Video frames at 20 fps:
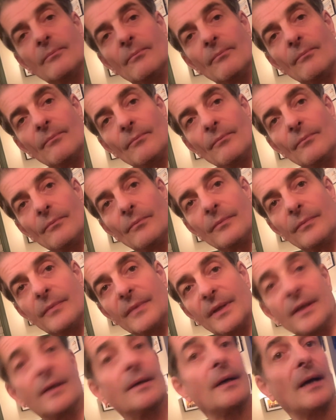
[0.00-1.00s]
My darling,
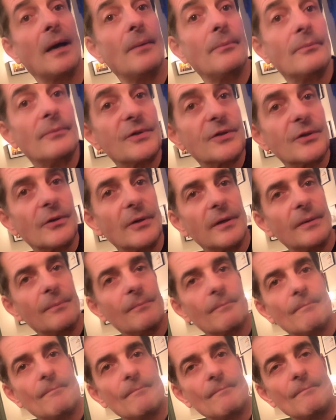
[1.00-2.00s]
tell me what you like about
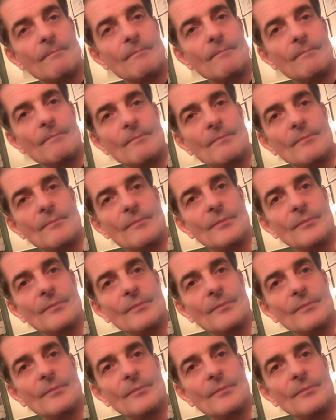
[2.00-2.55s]
this pub.